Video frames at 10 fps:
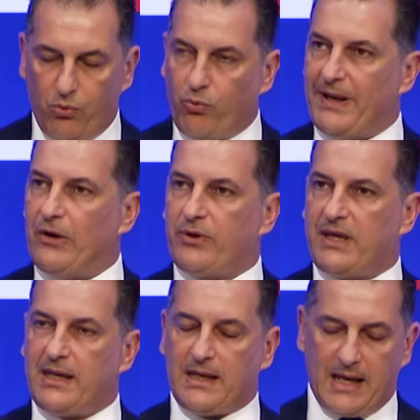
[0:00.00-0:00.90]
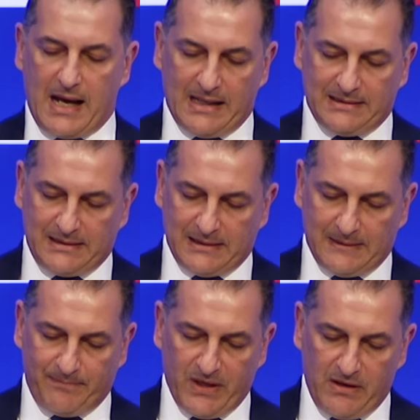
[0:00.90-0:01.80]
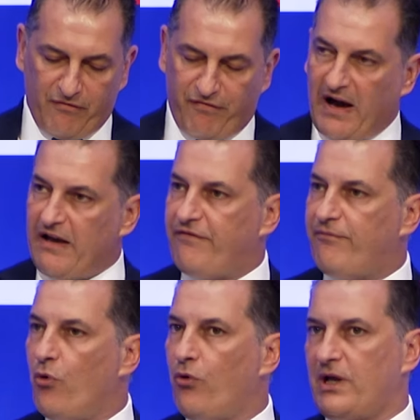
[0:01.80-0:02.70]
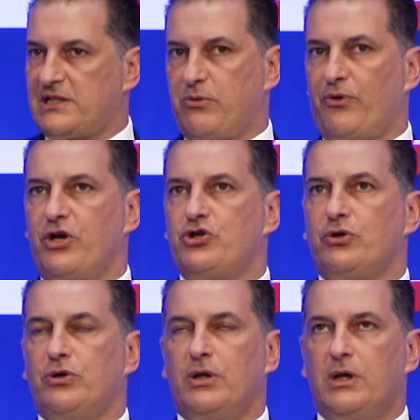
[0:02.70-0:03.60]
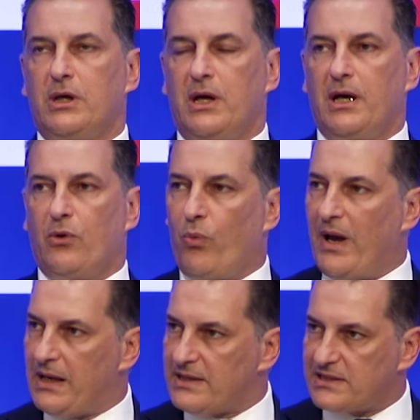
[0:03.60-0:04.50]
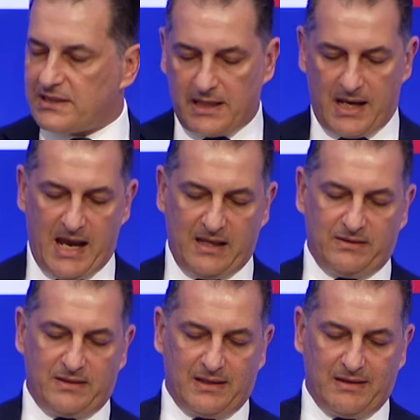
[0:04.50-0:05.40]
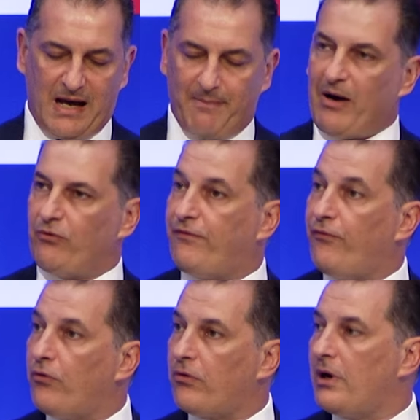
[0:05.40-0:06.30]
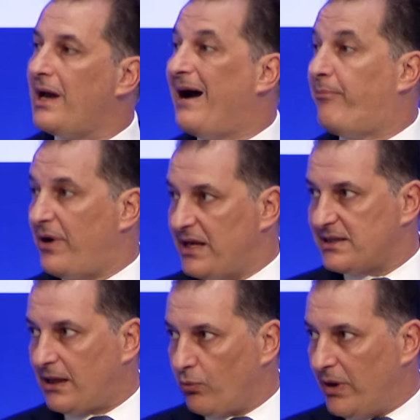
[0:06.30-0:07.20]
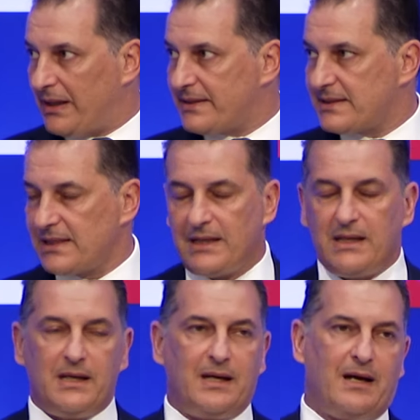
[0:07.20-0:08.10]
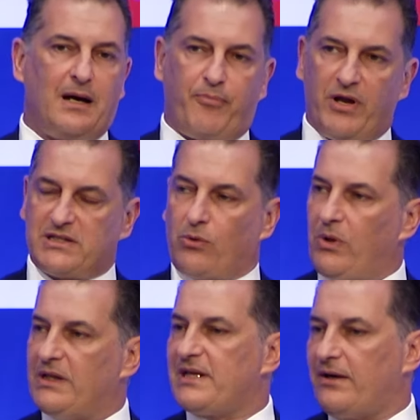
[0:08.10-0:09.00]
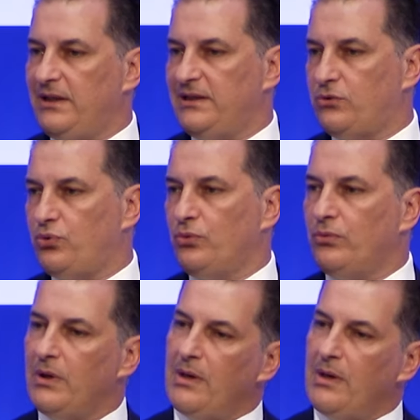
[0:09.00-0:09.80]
will be looking at 5 more exploration wells and about 4 appraisal wells. Appraisal wells are needed to